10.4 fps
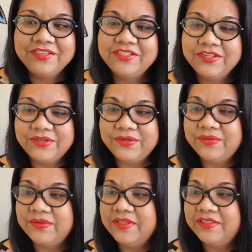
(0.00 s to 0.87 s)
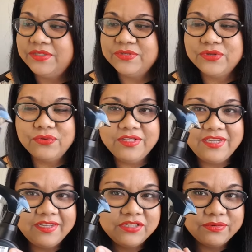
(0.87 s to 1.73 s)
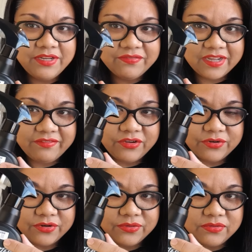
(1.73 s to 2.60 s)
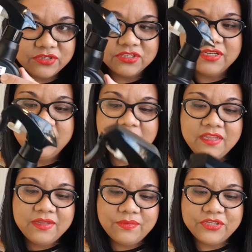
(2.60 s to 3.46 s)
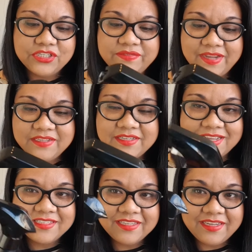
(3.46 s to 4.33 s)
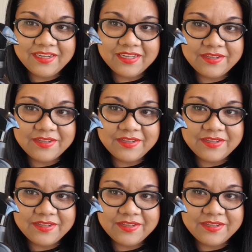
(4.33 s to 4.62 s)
So this was only 25 euros, which is fantastic.